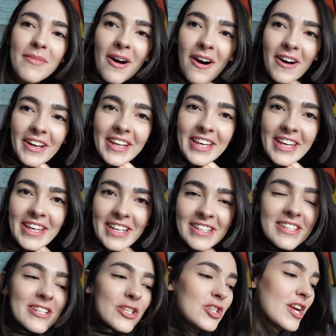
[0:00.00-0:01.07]
Mark, he
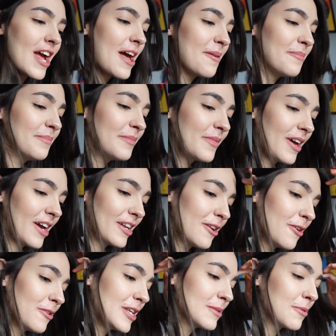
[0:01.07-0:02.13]
is a gem. I
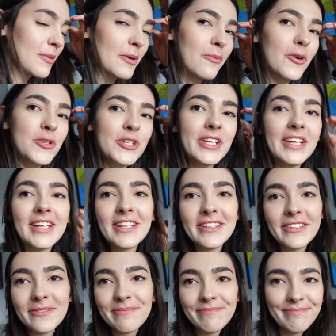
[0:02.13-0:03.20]
know he's probably watching
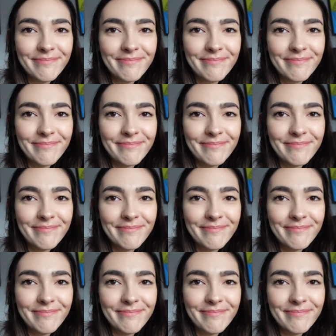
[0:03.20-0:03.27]
this.